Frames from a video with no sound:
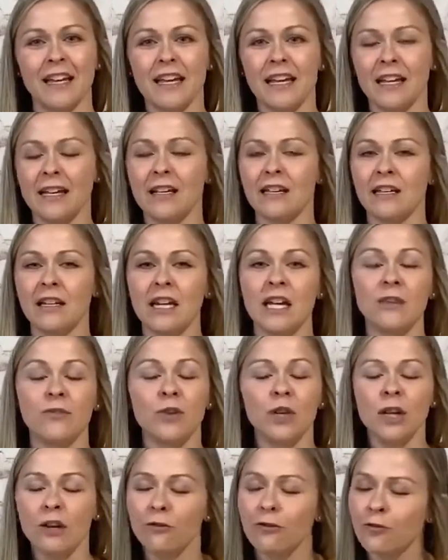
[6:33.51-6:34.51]
And if you
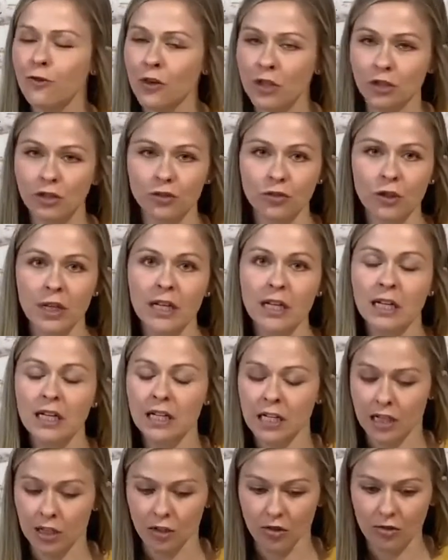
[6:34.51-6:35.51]
get frustrated
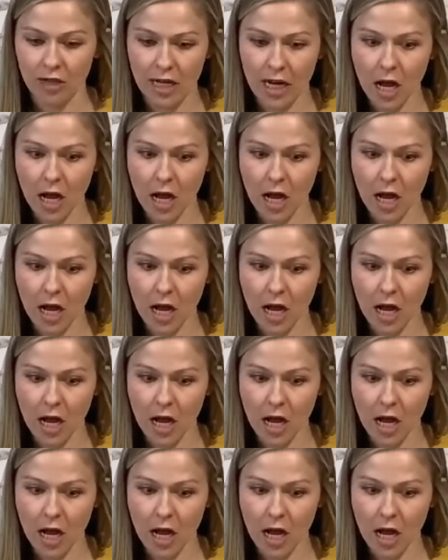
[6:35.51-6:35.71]
and you're like,